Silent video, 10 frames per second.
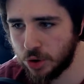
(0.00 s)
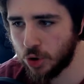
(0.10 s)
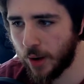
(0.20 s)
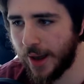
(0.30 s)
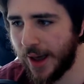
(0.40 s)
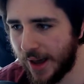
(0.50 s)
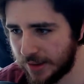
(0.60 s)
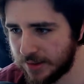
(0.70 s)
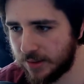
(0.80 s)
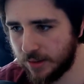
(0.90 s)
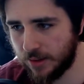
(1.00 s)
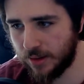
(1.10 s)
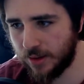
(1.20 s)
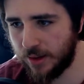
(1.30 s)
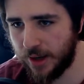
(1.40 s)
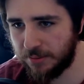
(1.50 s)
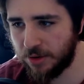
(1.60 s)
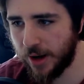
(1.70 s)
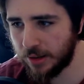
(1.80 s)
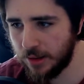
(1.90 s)
So I asked him
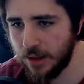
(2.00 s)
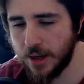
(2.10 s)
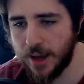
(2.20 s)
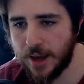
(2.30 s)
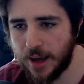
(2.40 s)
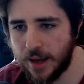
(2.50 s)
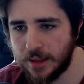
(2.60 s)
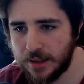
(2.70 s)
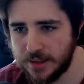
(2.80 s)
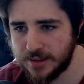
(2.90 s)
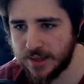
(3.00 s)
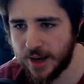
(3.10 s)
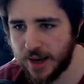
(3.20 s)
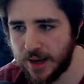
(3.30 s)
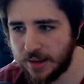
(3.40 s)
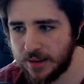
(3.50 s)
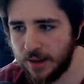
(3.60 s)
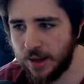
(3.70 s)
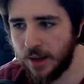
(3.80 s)
directly, and he said